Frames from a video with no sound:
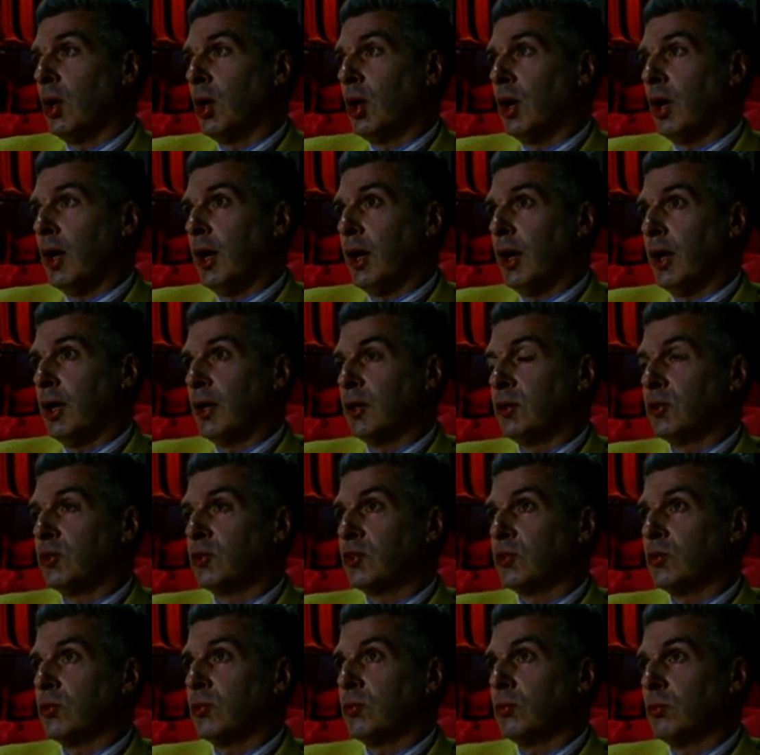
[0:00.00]
And
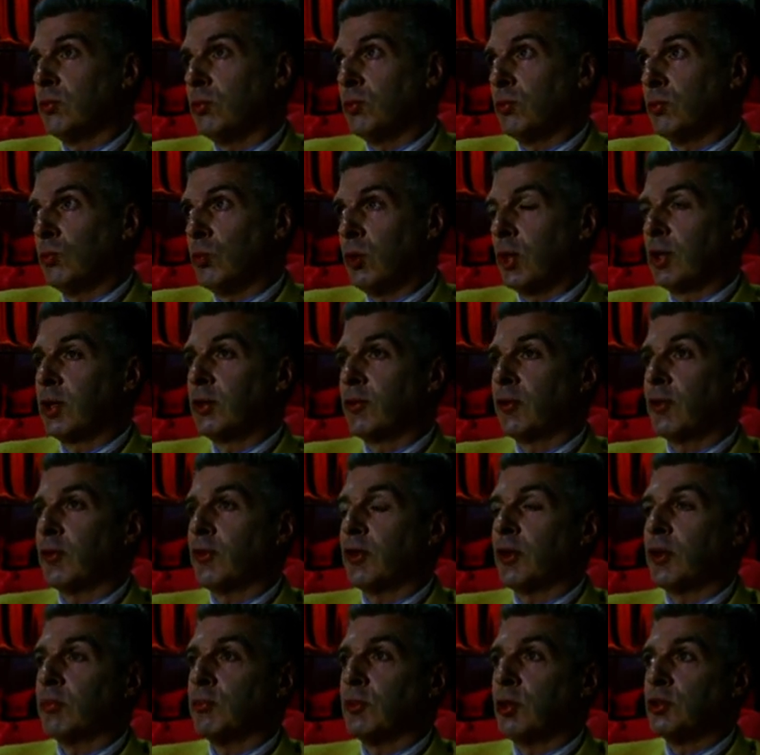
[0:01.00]
one of
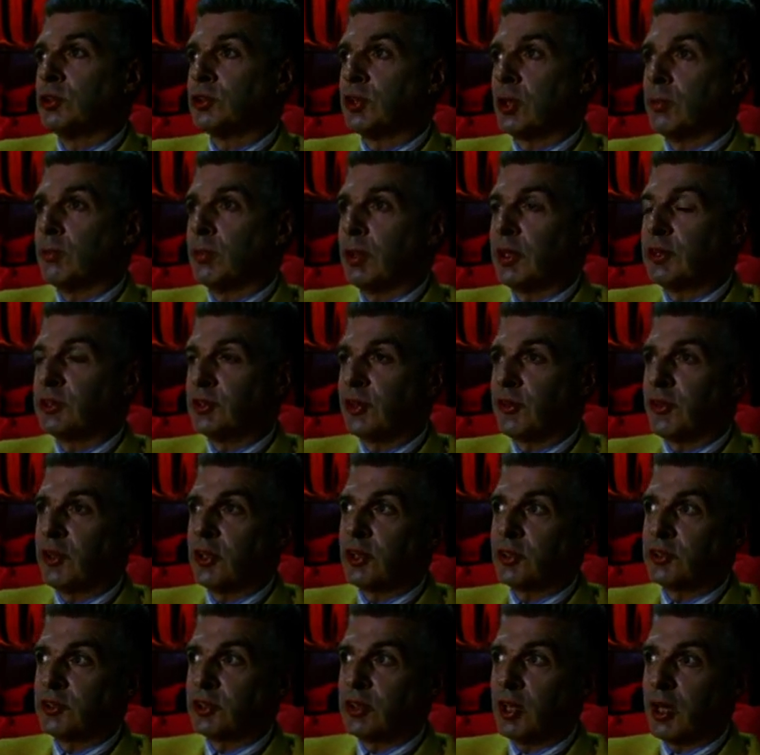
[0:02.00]
the most unpleasant
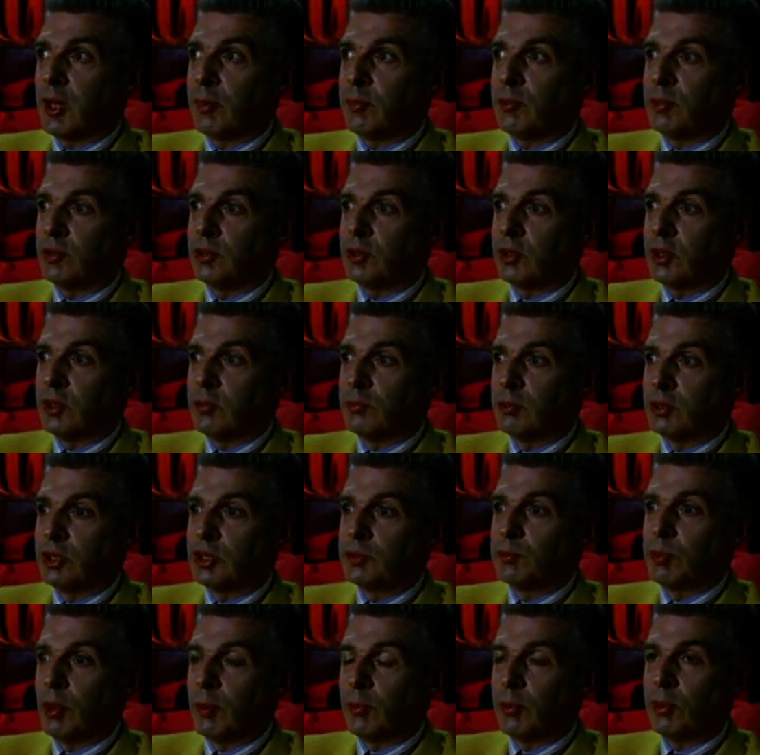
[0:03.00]
things that happened in
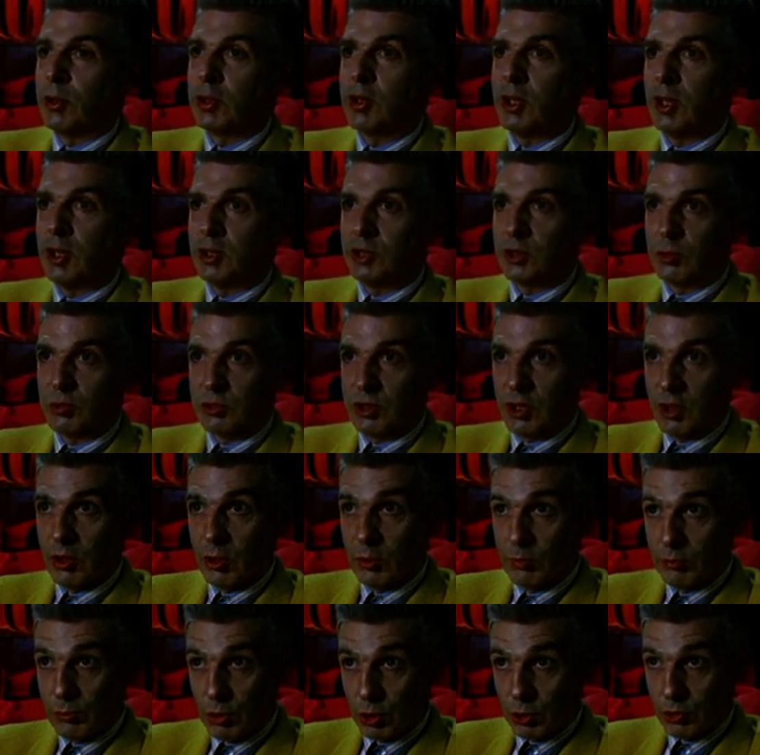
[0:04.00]
British popular culture was a
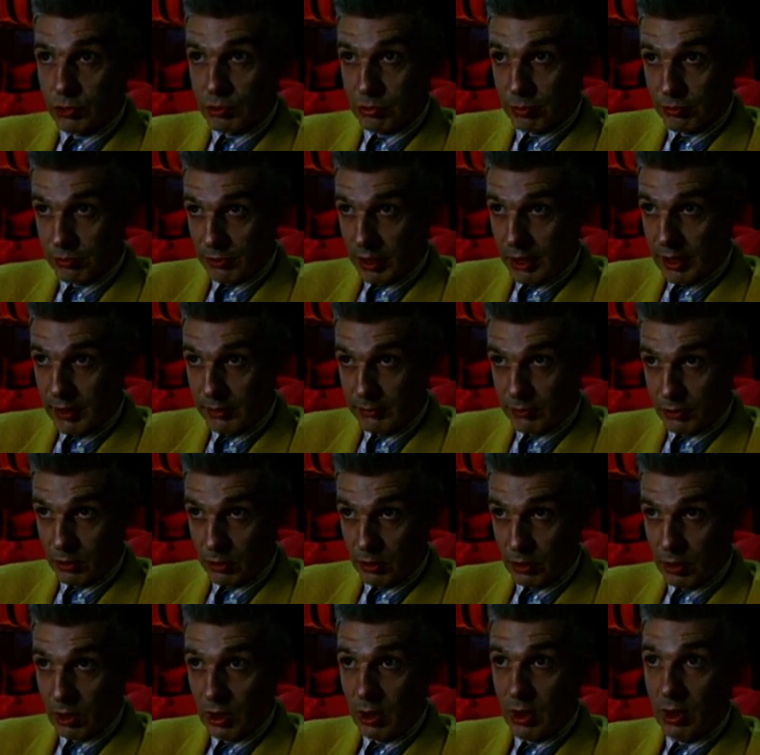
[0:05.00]
whole mod
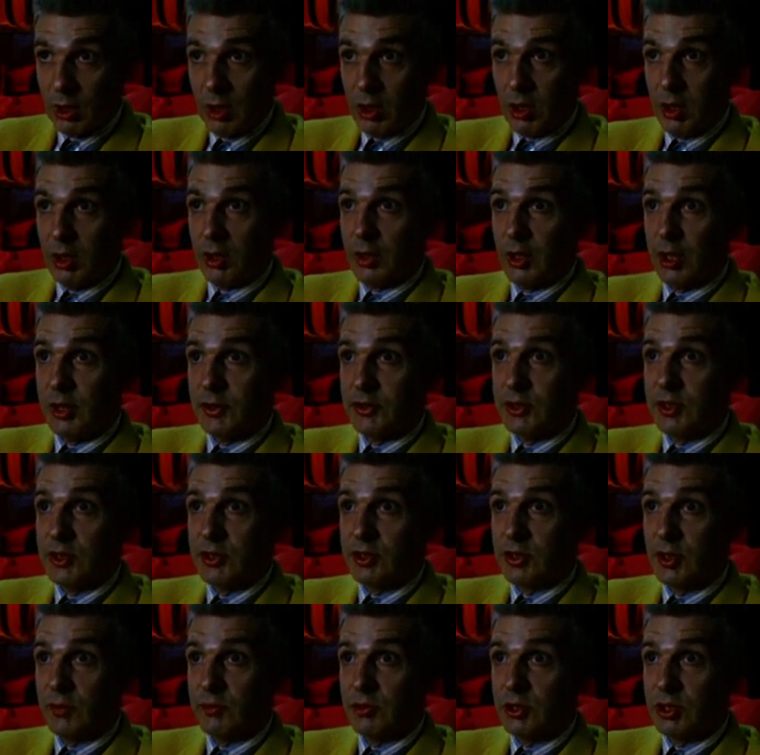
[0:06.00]
revival in
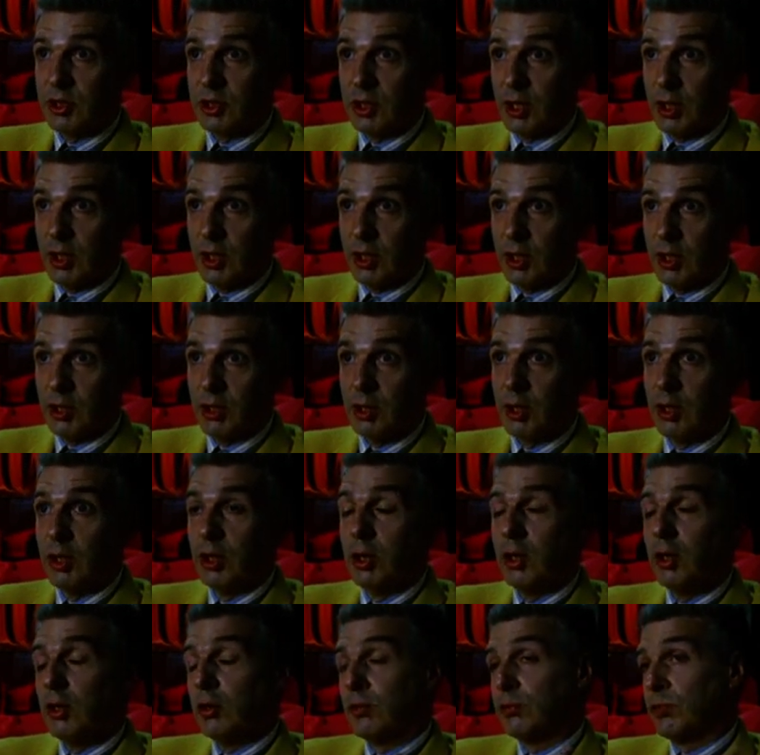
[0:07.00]
1979,
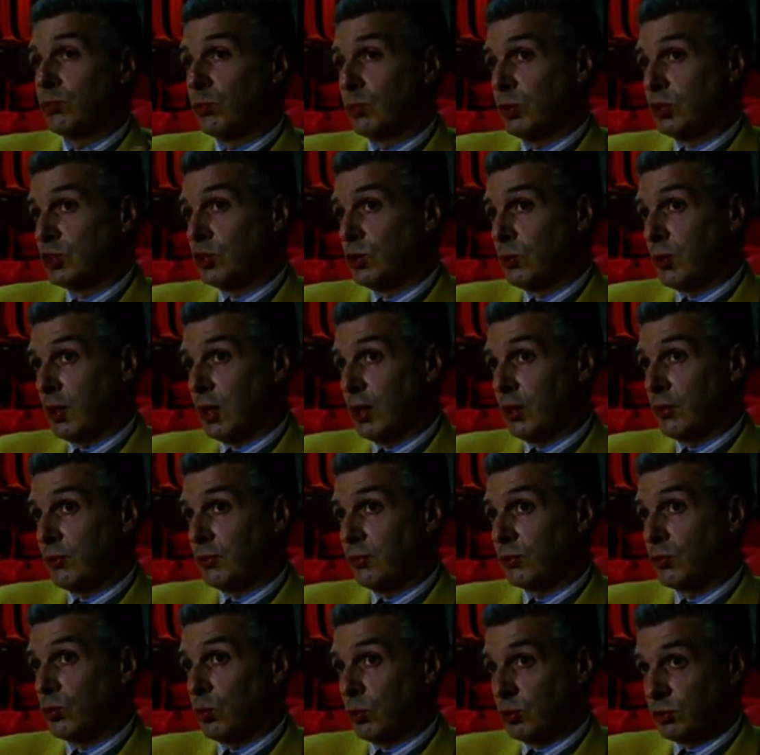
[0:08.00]
from which you have
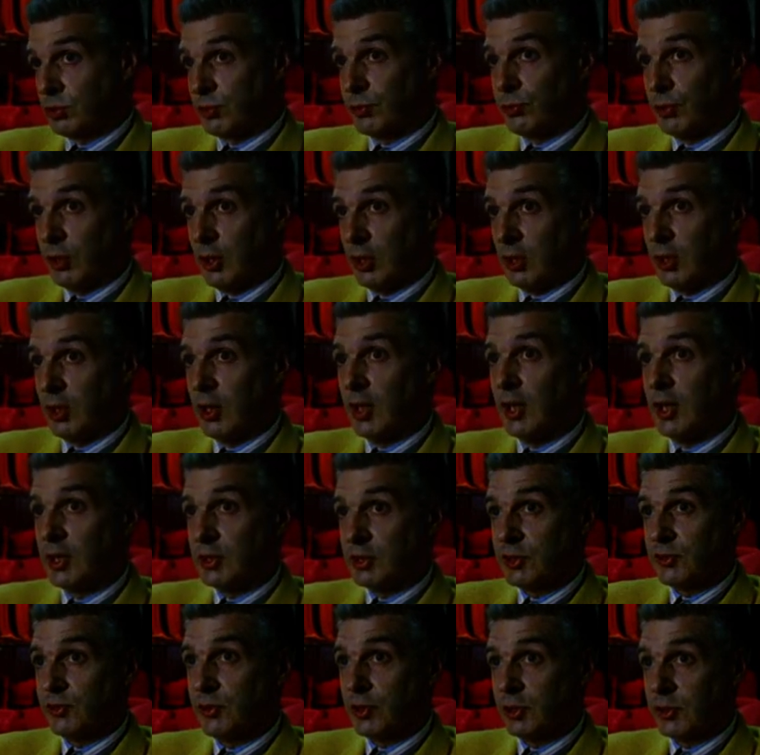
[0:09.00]
Quadrophenia,
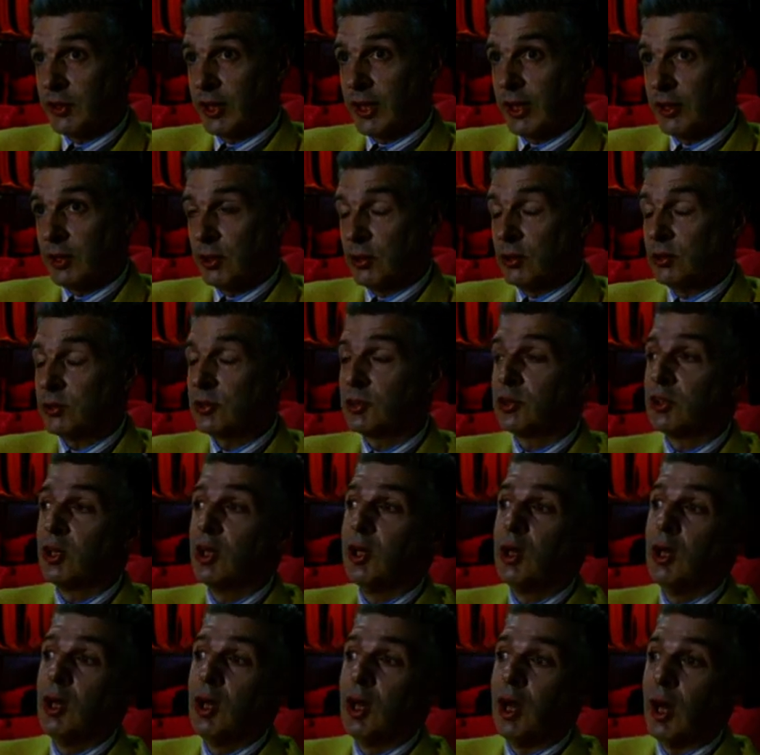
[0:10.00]
hence Phil Daniels,
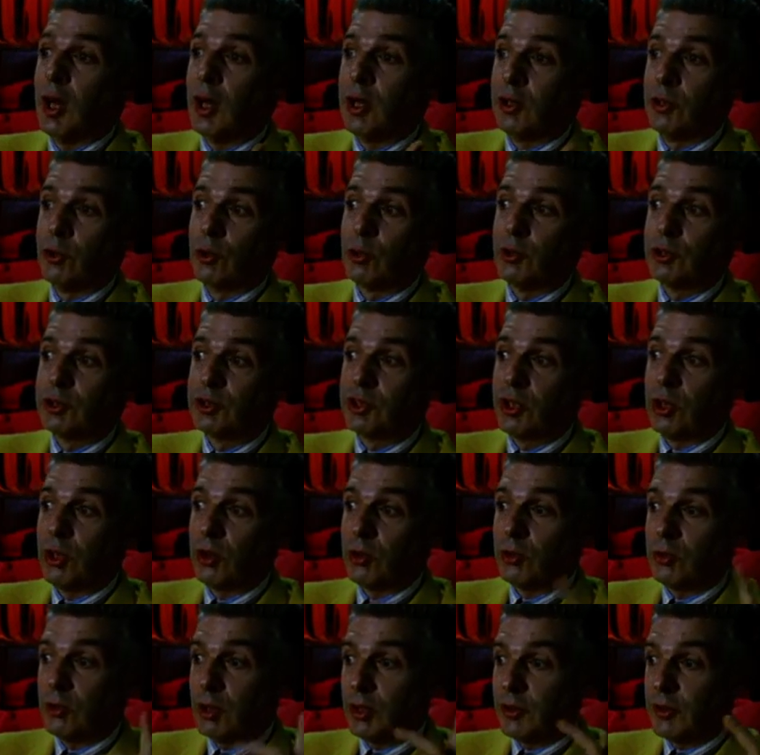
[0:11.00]
and
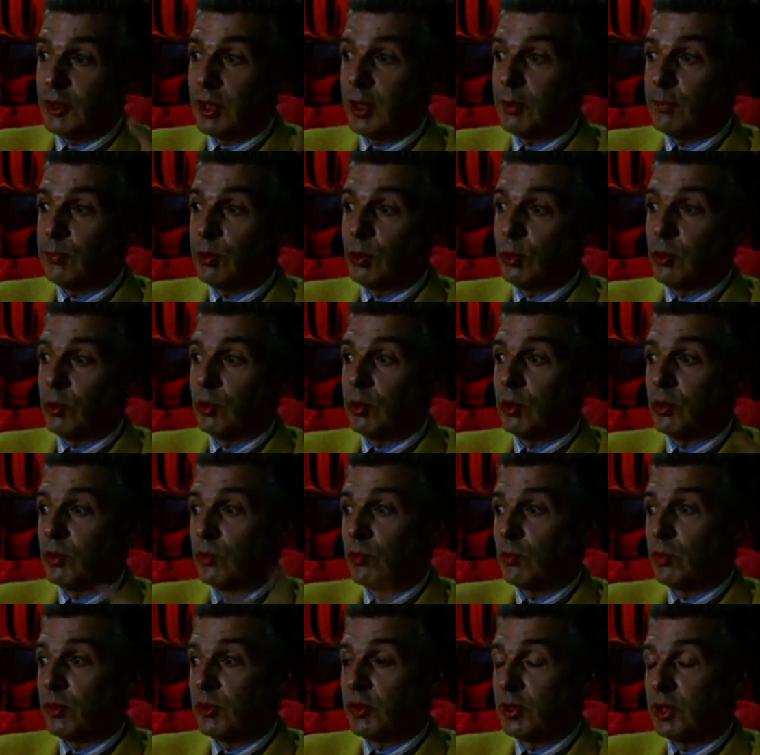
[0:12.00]
also at that point
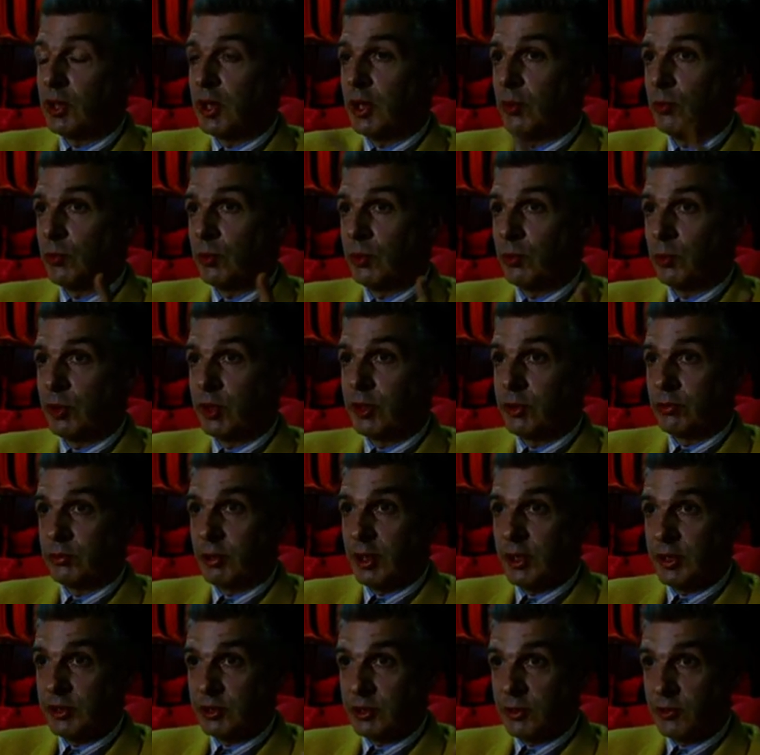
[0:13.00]
with the
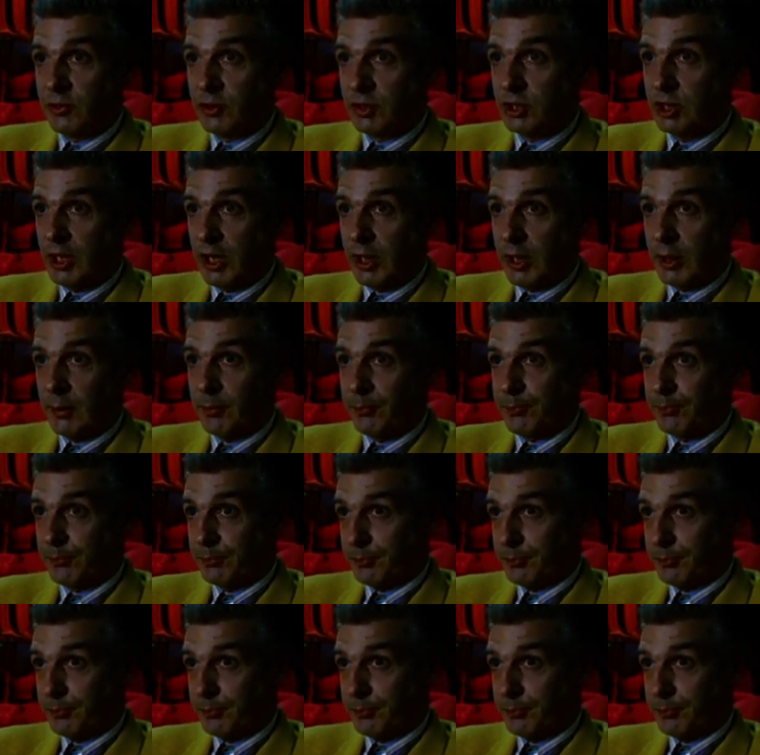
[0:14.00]
rise of the Jam.